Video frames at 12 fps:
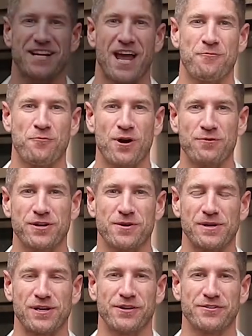and
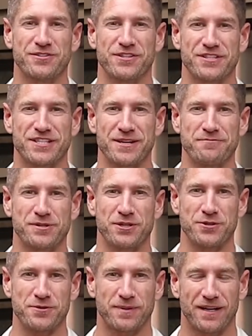welcome along to Tim
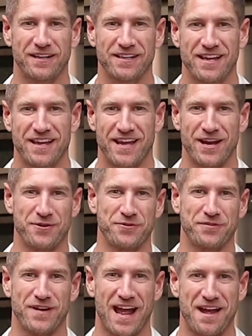Cooper
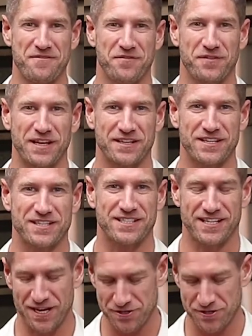Health and Fitness. And